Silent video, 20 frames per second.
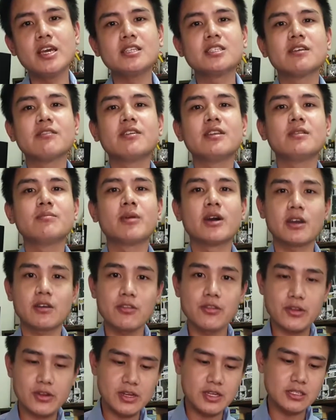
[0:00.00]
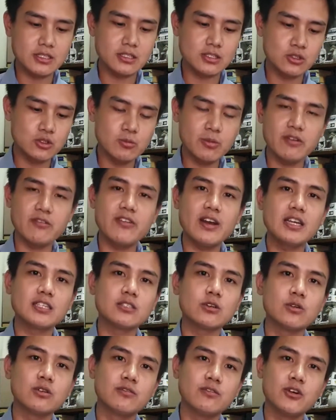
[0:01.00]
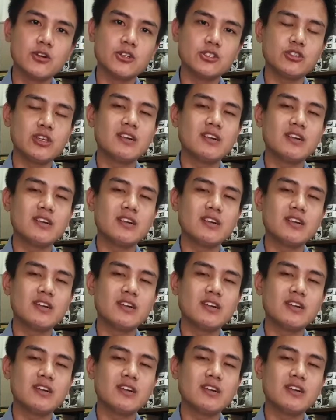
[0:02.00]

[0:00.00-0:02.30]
a7 Mark III super fast autofocus.